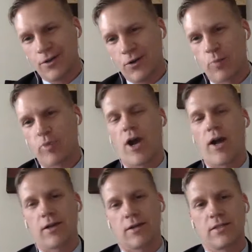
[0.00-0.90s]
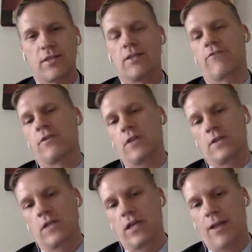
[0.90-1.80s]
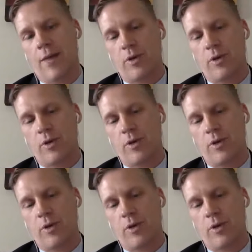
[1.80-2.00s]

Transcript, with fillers: or products and different things like that.